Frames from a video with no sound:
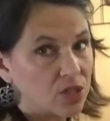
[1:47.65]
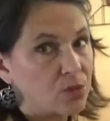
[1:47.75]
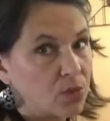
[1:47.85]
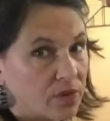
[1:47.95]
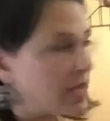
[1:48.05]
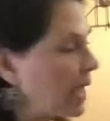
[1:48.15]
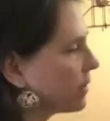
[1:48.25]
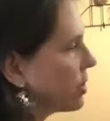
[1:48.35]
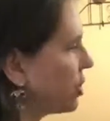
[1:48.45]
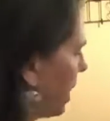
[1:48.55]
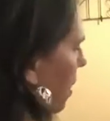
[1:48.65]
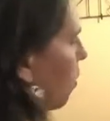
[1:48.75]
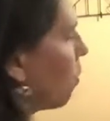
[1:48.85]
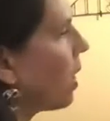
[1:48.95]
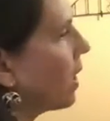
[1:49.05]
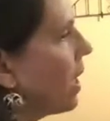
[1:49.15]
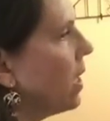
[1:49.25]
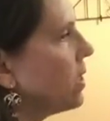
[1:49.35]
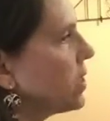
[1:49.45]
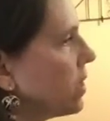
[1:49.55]
to move down to G. 1,
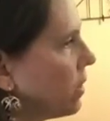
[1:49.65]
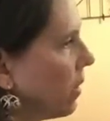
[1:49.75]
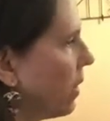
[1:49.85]
2,